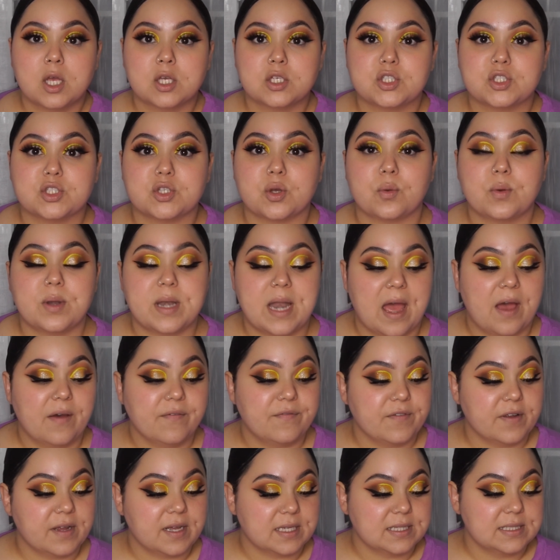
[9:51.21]
So now
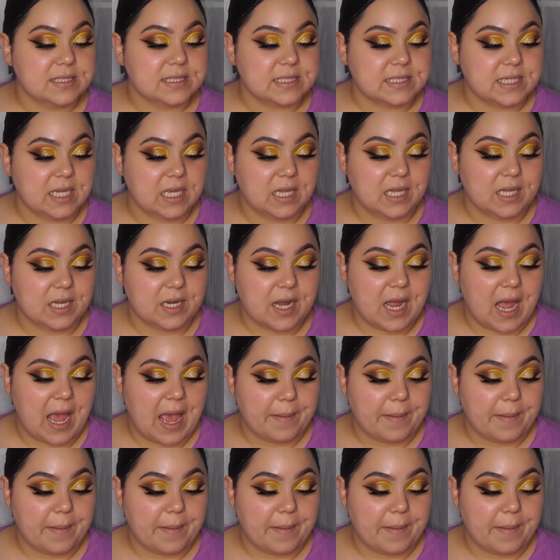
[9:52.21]
for concealer,